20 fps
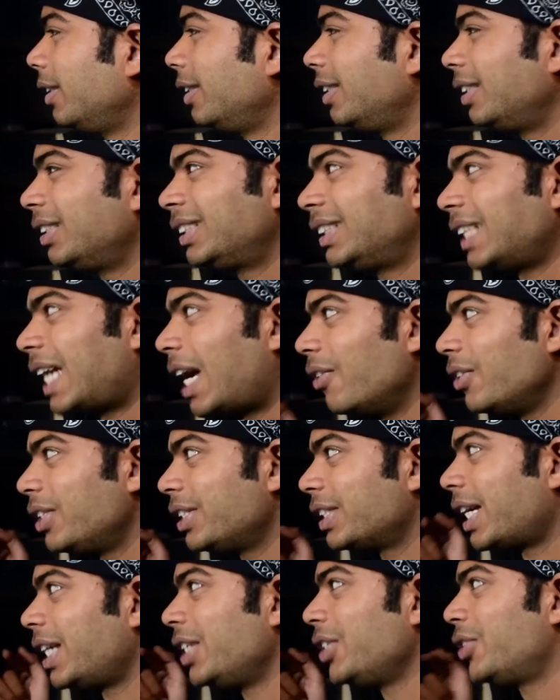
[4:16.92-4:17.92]
Sound
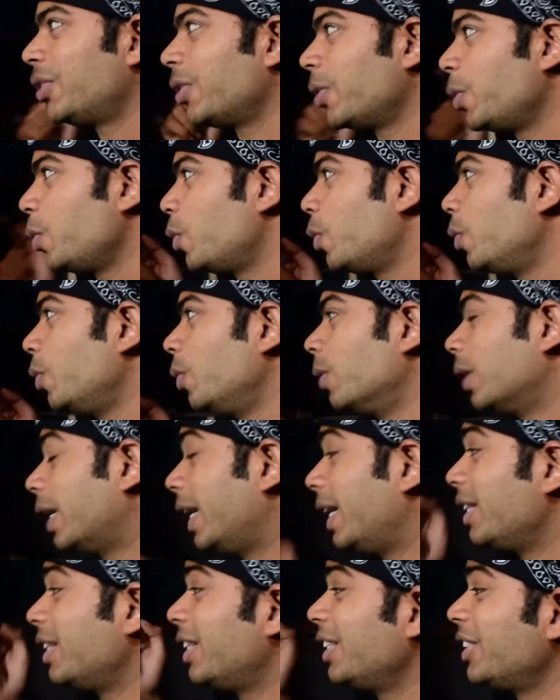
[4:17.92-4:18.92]
design is so cool,
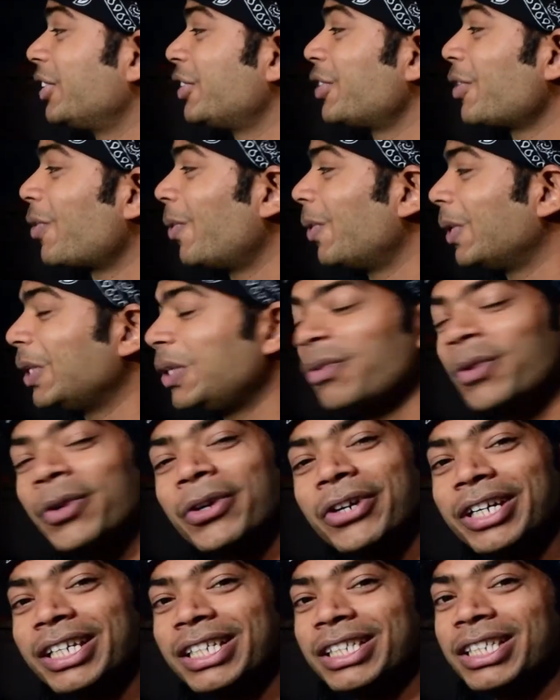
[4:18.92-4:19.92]
and this is the only
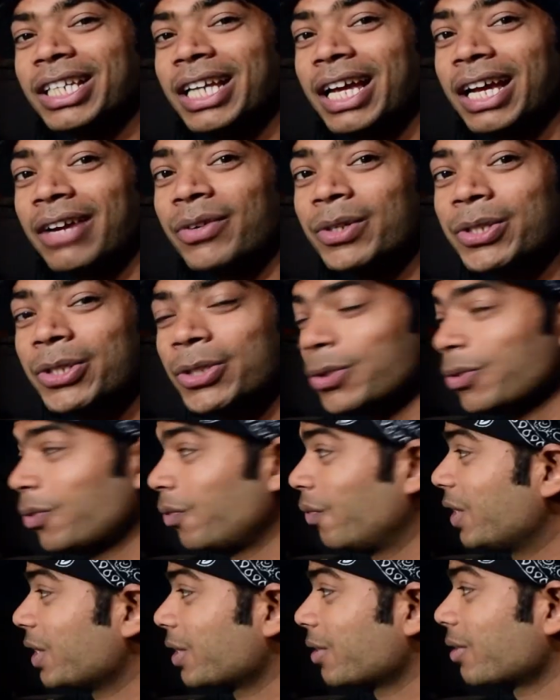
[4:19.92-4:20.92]
one reason I want to
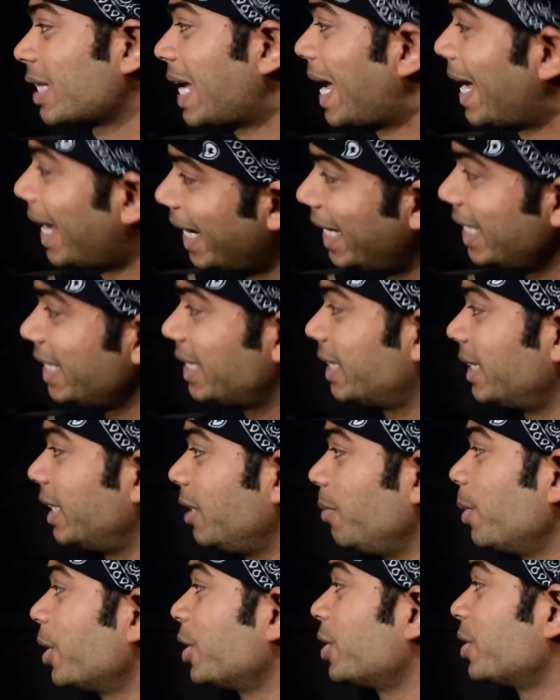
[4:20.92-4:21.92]
visit
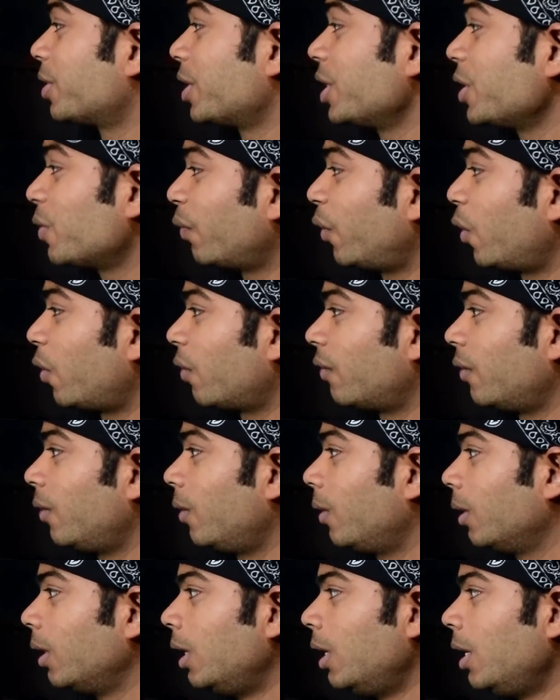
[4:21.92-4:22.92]
Iceland, because this
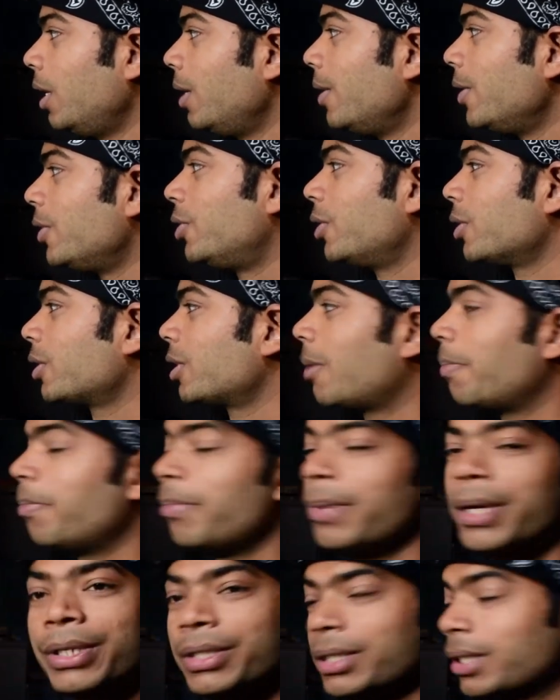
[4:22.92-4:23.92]
waterfall is just
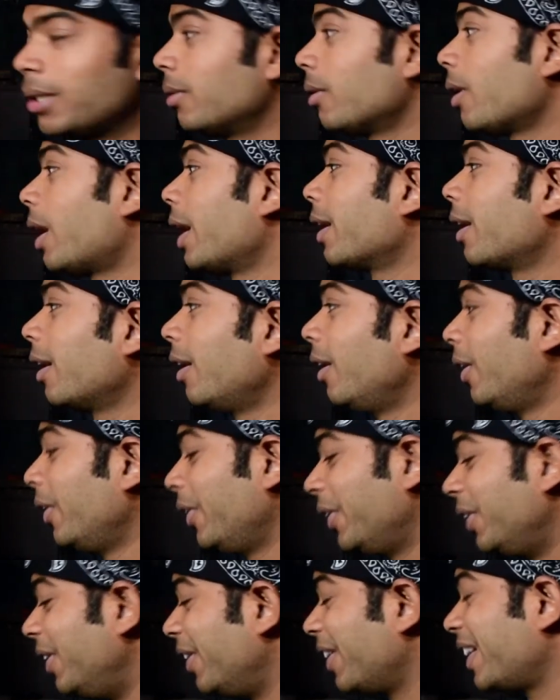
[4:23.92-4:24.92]
amazing. Like,
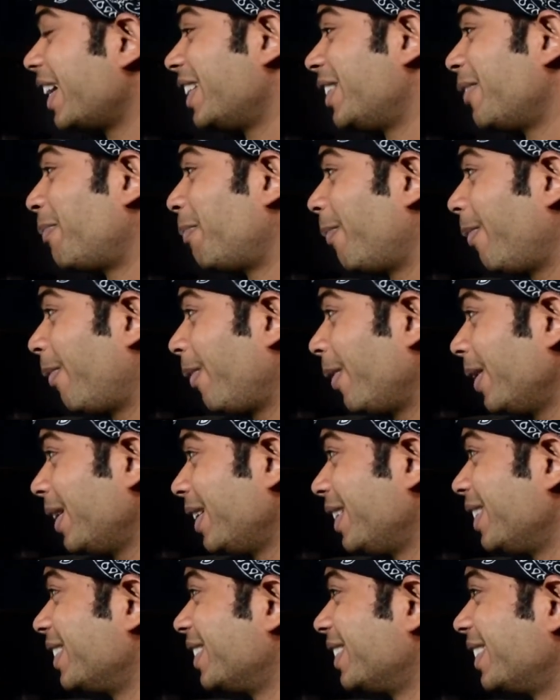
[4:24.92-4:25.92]
look at the
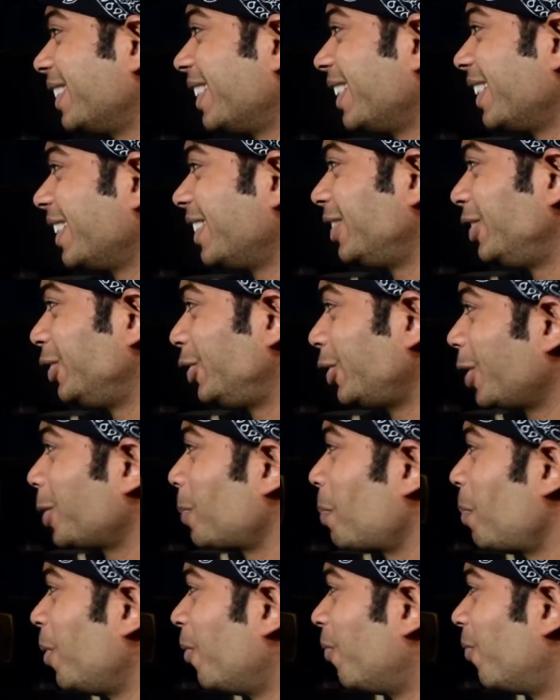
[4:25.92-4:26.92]
place, it's
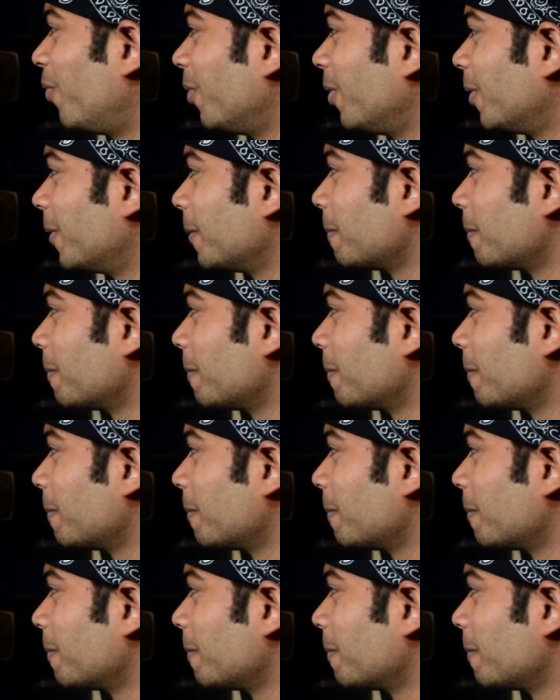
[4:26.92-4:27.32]
just beautiful.